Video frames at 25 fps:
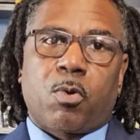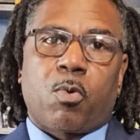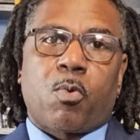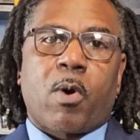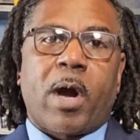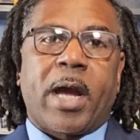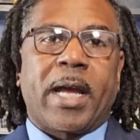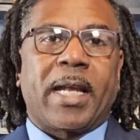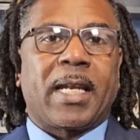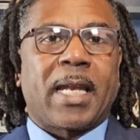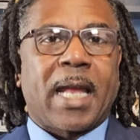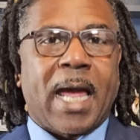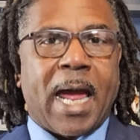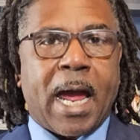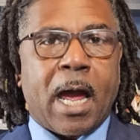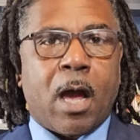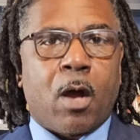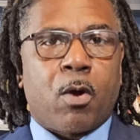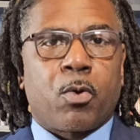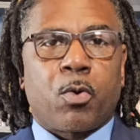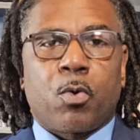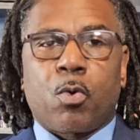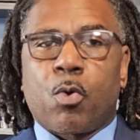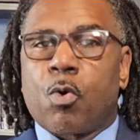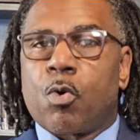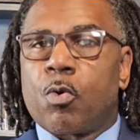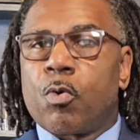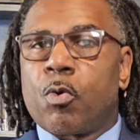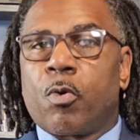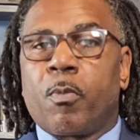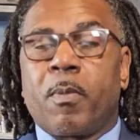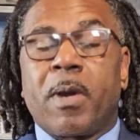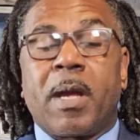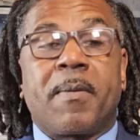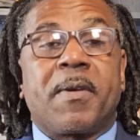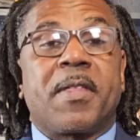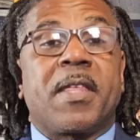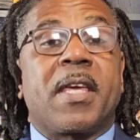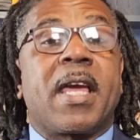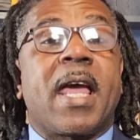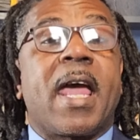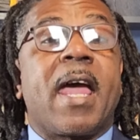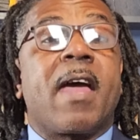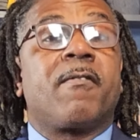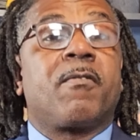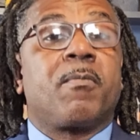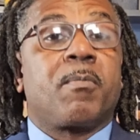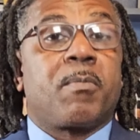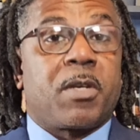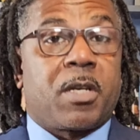quite loud, or maybe they
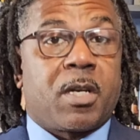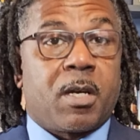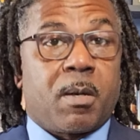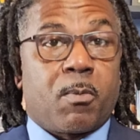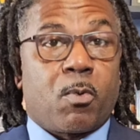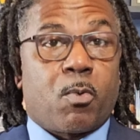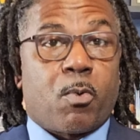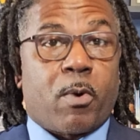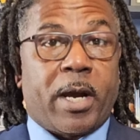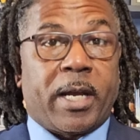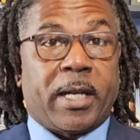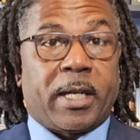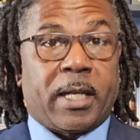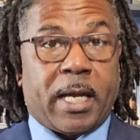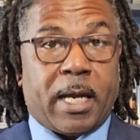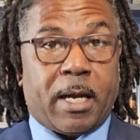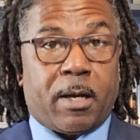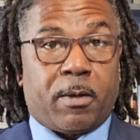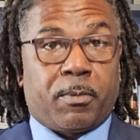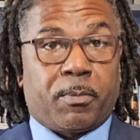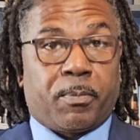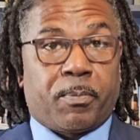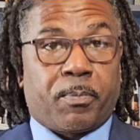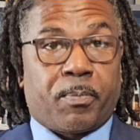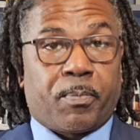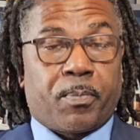haven't become quite loud.